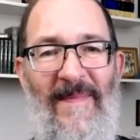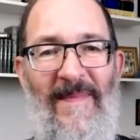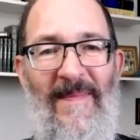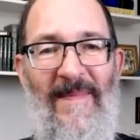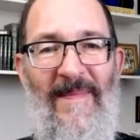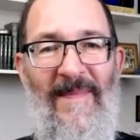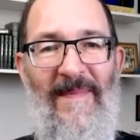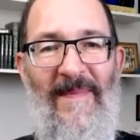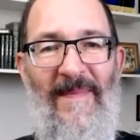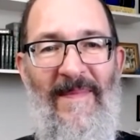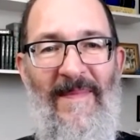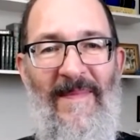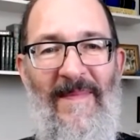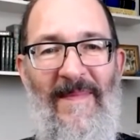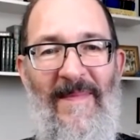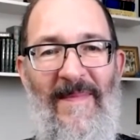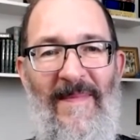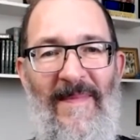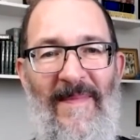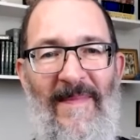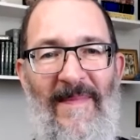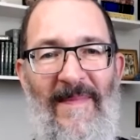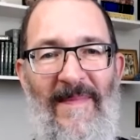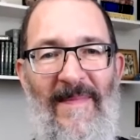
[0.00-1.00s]

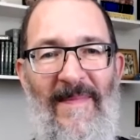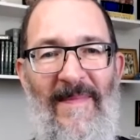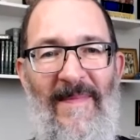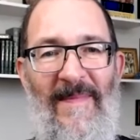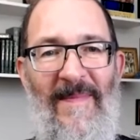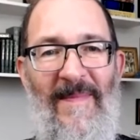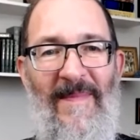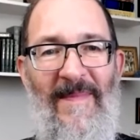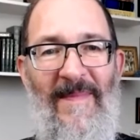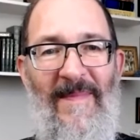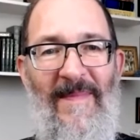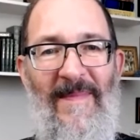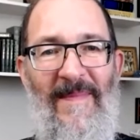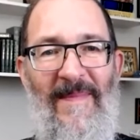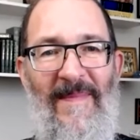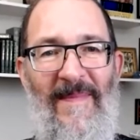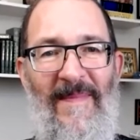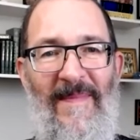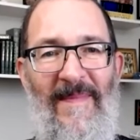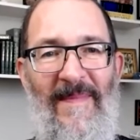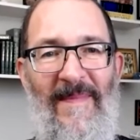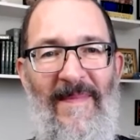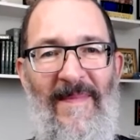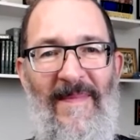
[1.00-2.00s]

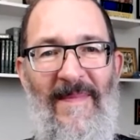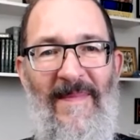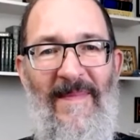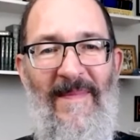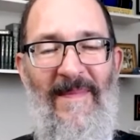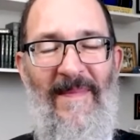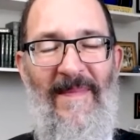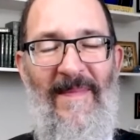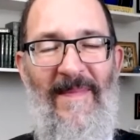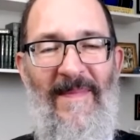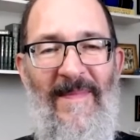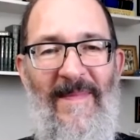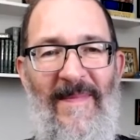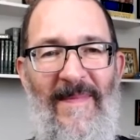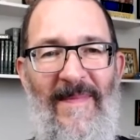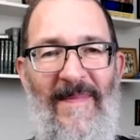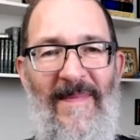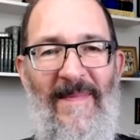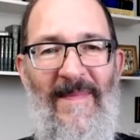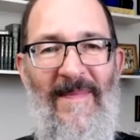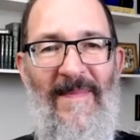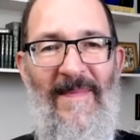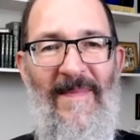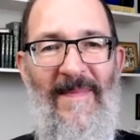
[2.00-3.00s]

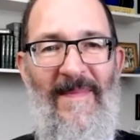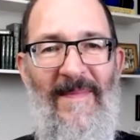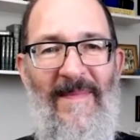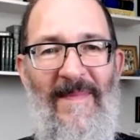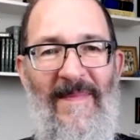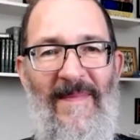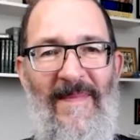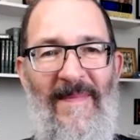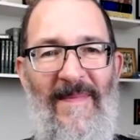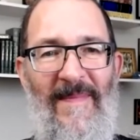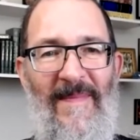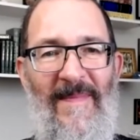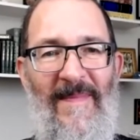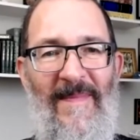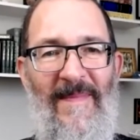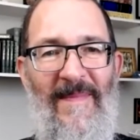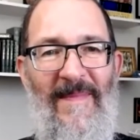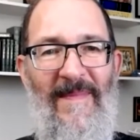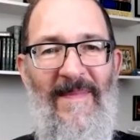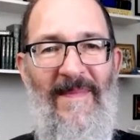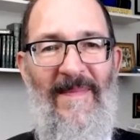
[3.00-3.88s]
This person isn't speaking.